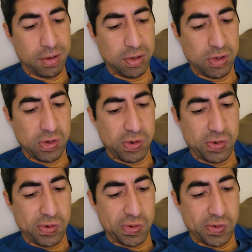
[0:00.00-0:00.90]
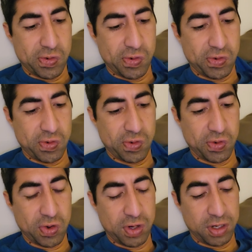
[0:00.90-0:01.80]

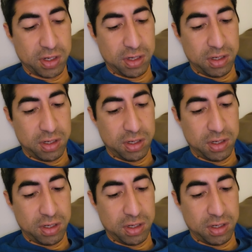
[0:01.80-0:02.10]
Nobody speaks.